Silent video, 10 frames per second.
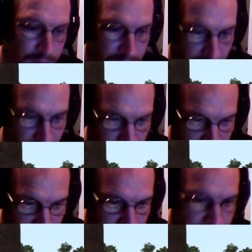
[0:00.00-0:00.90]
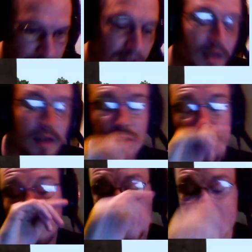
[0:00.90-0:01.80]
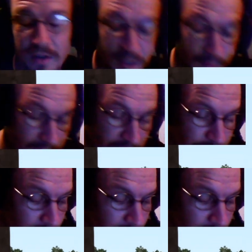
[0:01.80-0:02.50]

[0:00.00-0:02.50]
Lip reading: take the brakes off. The longer one is on the spacebar,